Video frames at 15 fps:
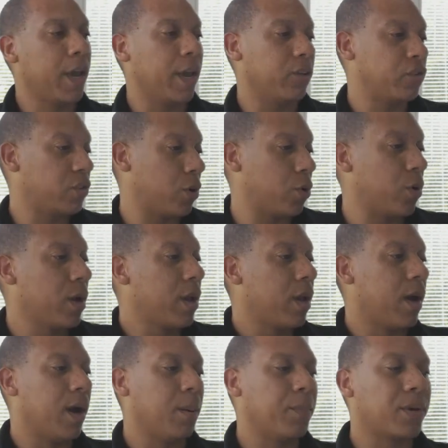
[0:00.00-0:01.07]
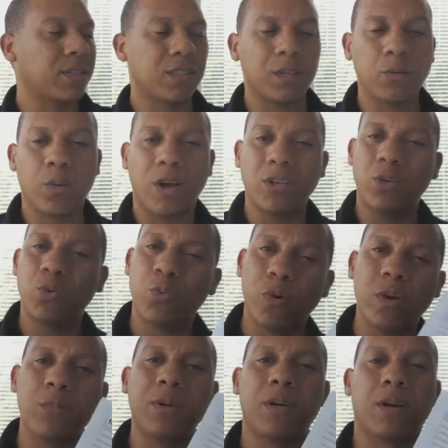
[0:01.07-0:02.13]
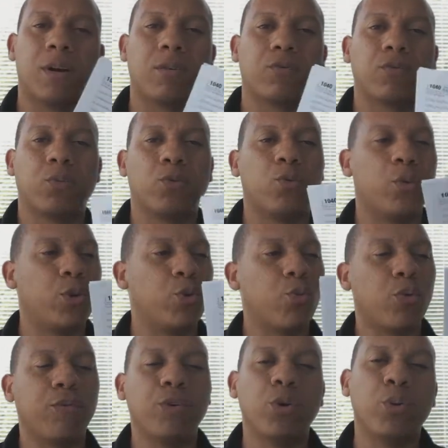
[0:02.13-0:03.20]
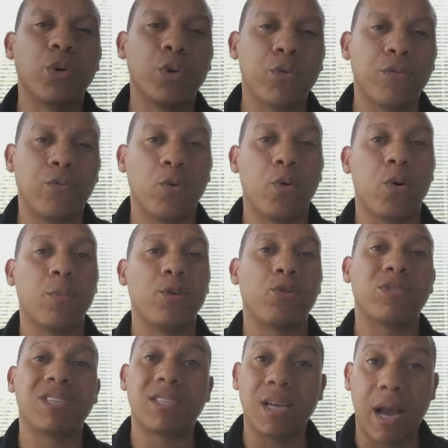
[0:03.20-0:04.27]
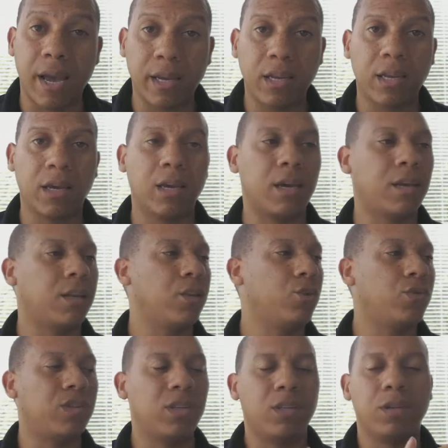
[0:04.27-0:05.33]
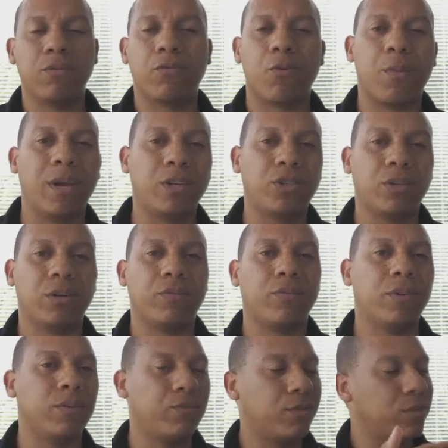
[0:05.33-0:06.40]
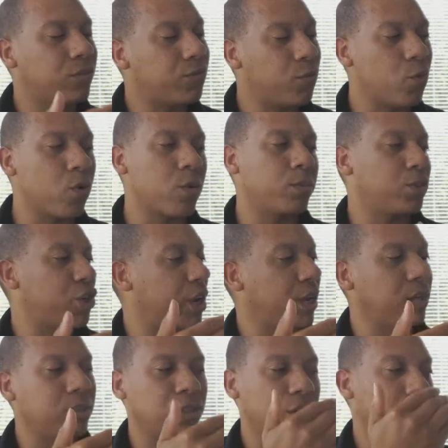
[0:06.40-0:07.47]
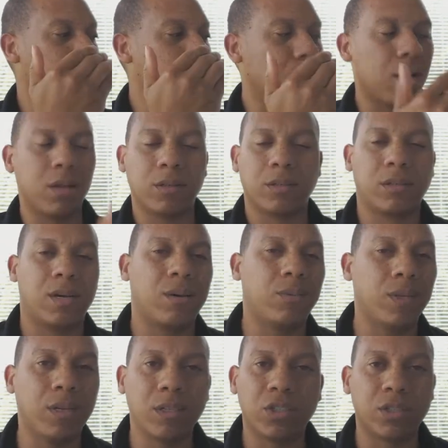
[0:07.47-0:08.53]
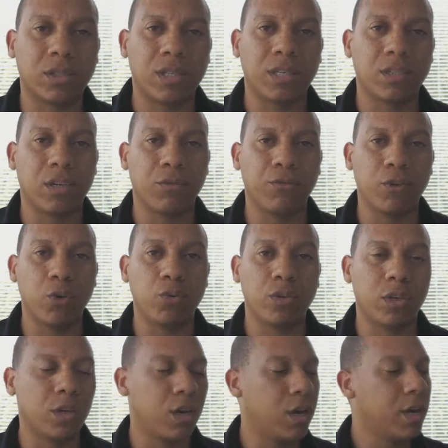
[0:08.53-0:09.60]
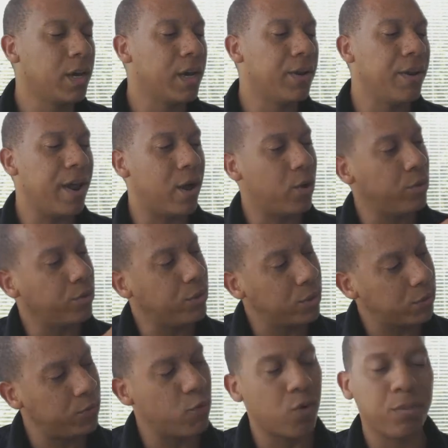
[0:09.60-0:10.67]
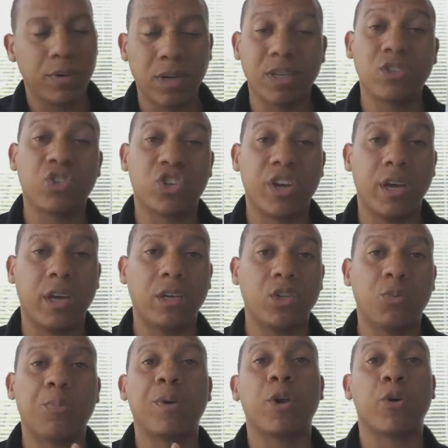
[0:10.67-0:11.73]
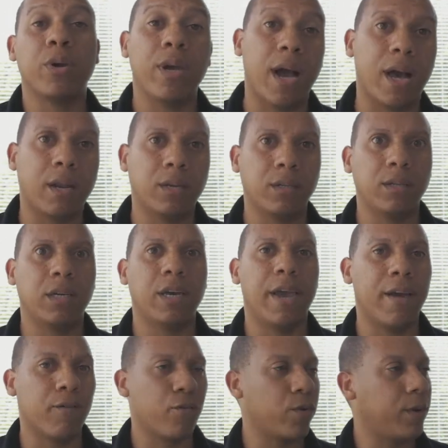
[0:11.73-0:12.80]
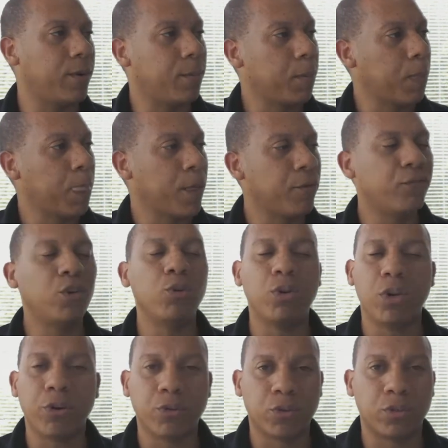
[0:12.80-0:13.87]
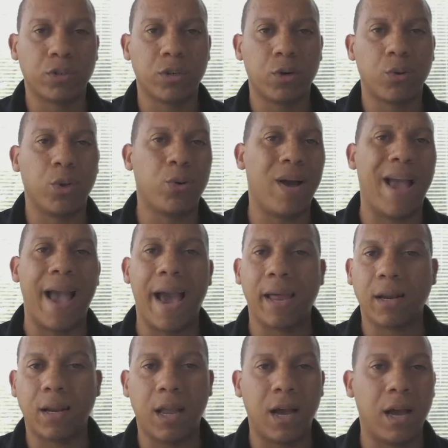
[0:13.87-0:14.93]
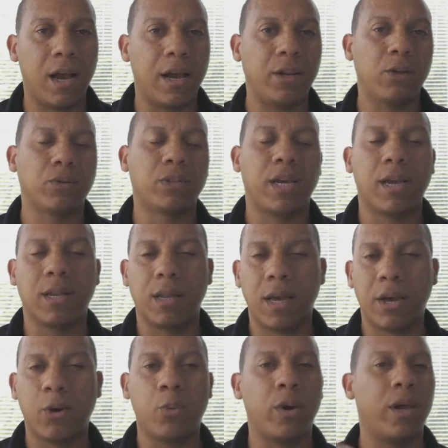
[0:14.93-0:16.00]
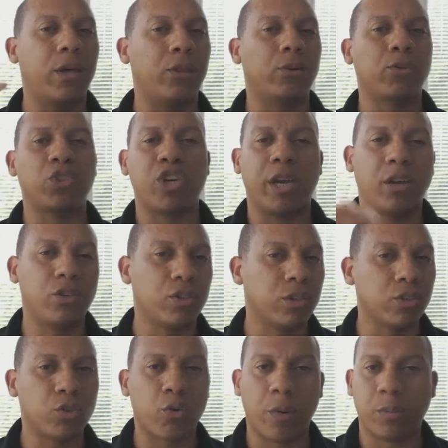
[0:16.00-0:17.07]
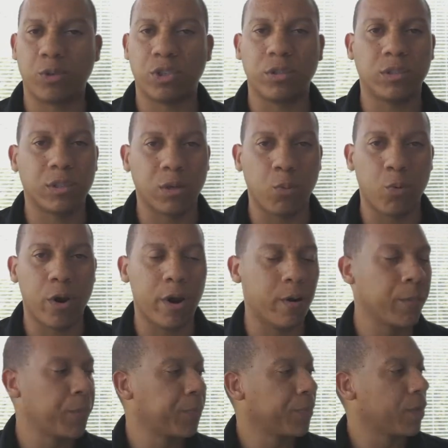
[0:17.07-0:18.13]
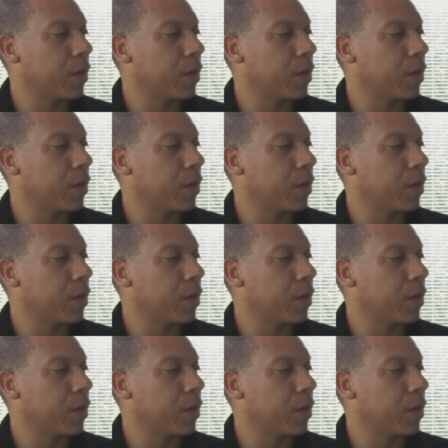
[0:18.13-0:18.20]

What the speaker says: And so, because you want to be comfortable when you're reviewing your form, you're signing it, and you see the information. If it's form changing all the time, then it just gets confusing. Now, this form does change periodically every few years or so. They'll add a line, they'll take a line away, they'll change a description somewhere.